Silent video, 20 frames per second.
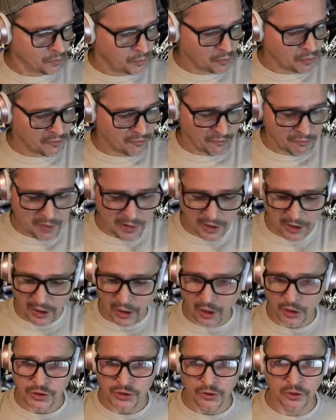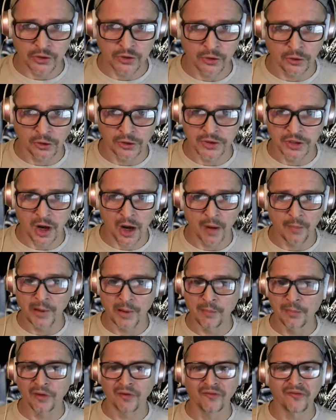we've been in gun stores all the time.
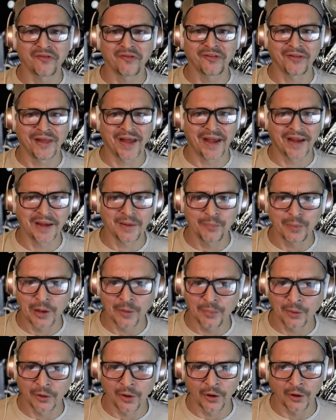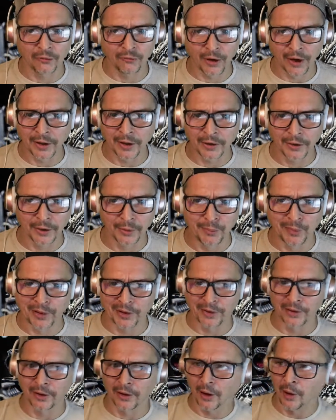People flagging people on a regular,
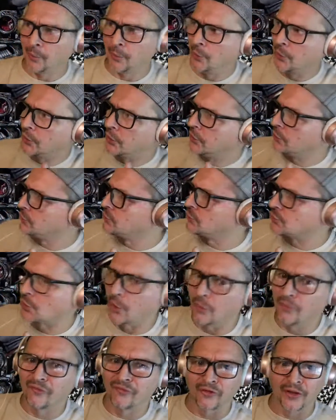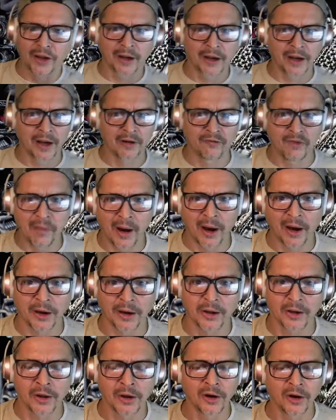picking it up, looking at the scope, flagging everybody.
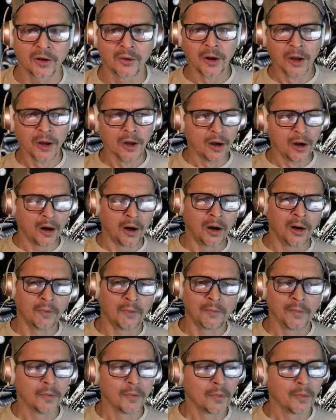You know, uh,